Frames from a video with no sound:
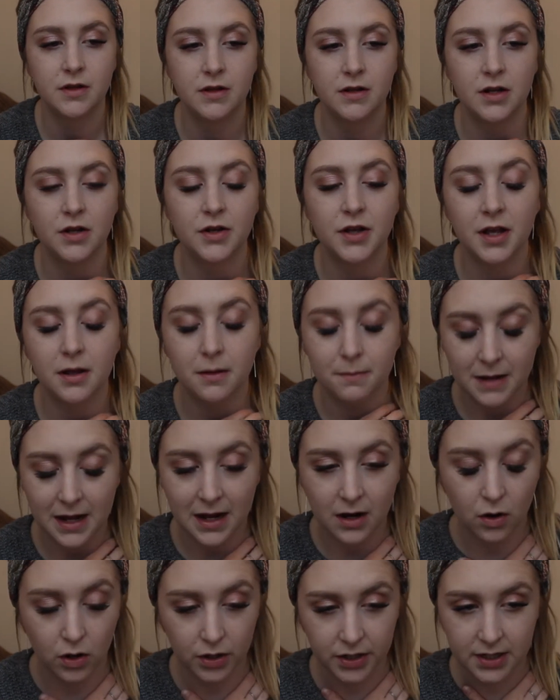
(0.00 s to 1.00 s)
Looking
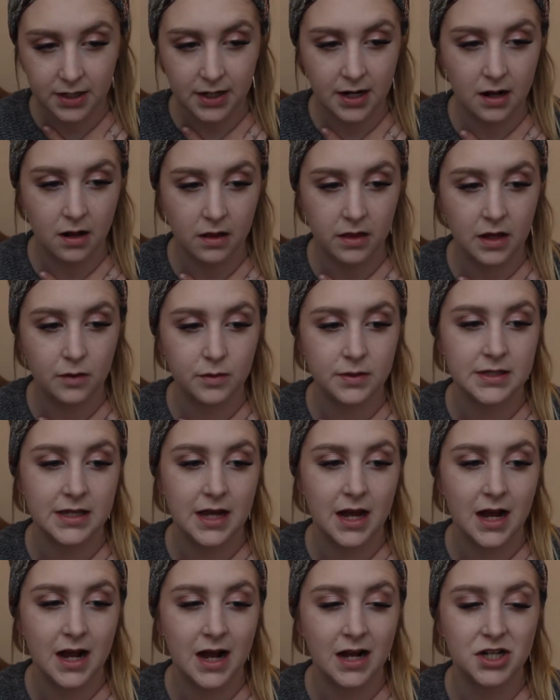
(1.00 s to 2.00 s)
back on it now, there was
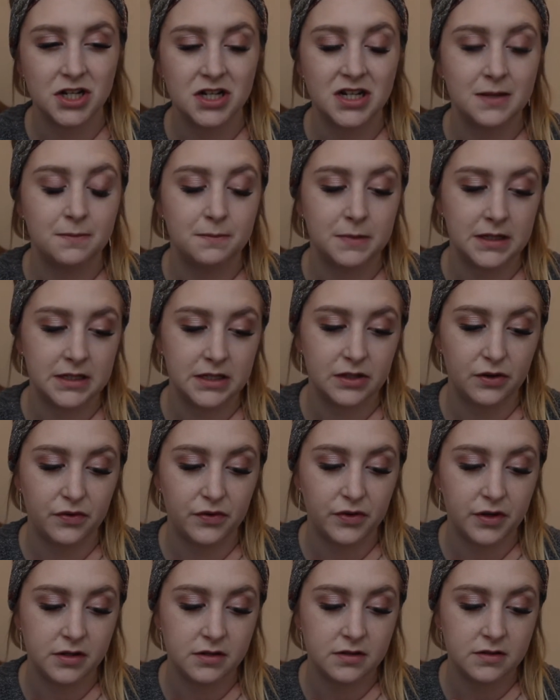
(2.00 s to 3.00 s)
actually a big
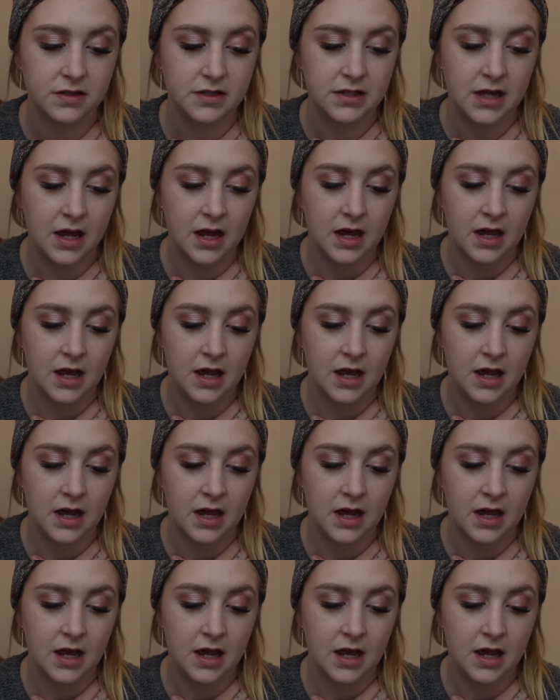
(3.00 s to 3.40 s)
difference.